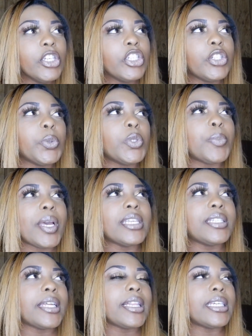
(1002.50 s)
she was
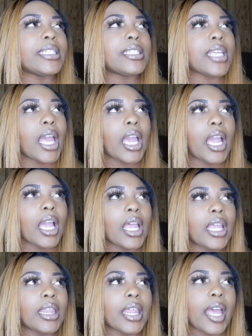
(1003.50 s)
basically
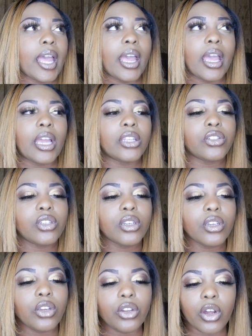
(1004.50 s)
saying that,
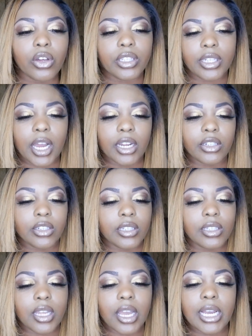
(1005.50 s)
you know, the doctors are
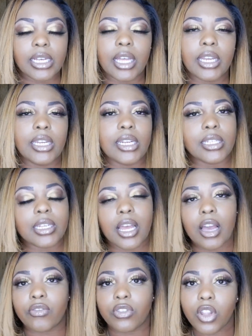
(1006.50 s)
saying like he doesn't
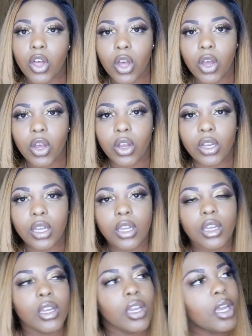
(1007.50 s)
have lung
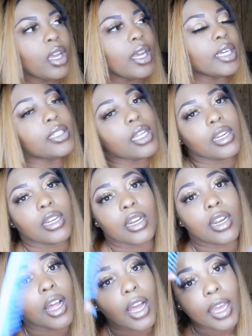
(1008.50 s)
and da da
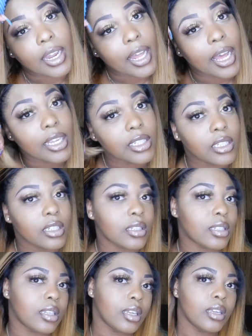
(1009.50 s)
da da. And I
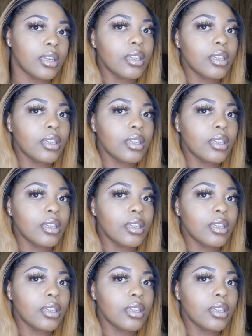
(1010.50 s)
just